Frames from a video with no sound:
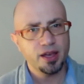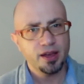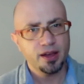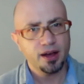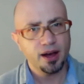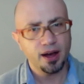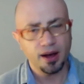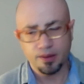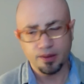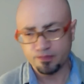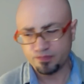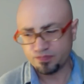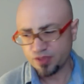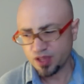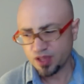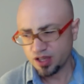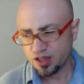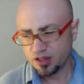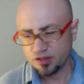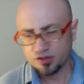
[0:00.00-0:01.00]

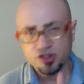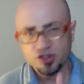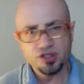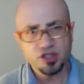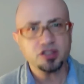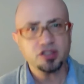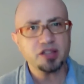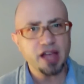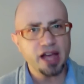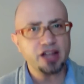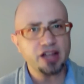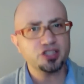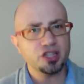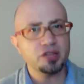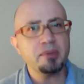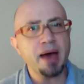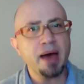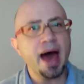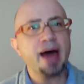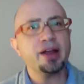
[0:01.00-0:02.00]
does this actually
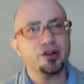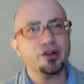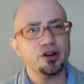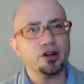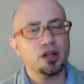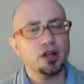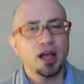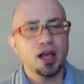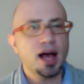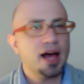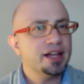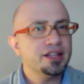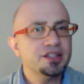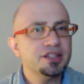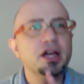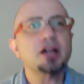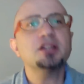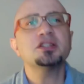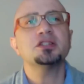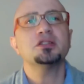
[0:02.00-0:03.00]
matter? It
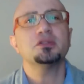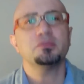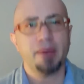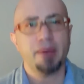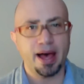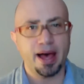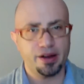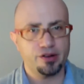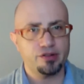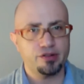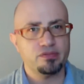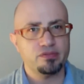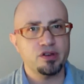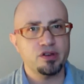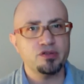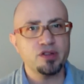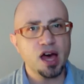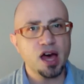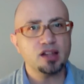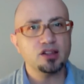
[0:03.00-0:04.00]
doesn't matter.
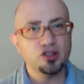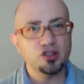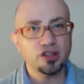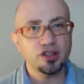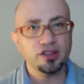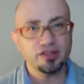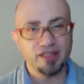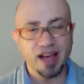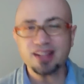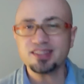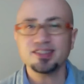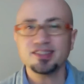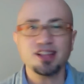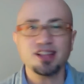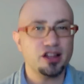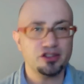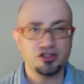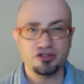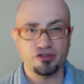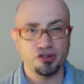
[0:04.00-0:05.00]
That's
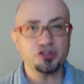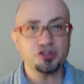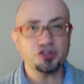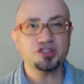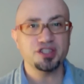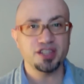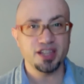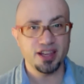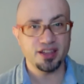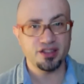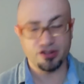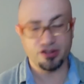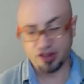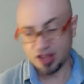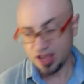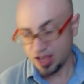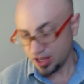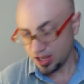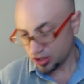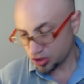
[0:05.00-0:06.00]
not diversity. There,
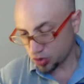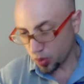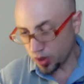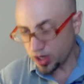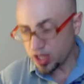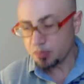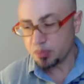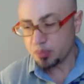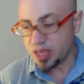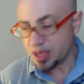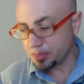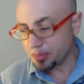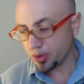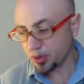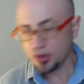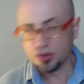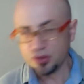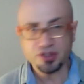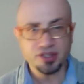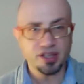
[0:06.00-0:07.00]
20 people
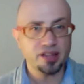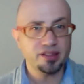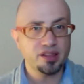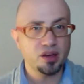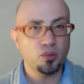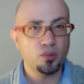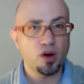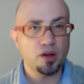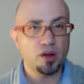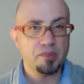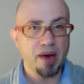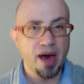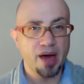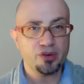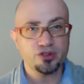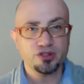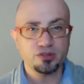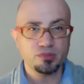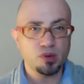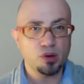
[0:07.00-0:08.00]
who said that what
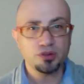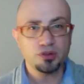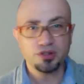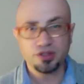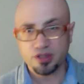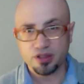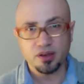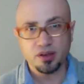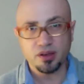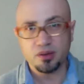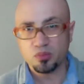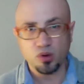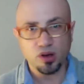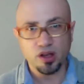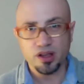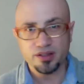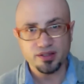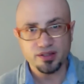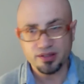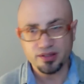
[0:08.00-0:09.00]
matters most to them
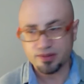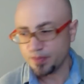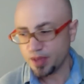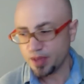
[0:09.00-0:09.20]
was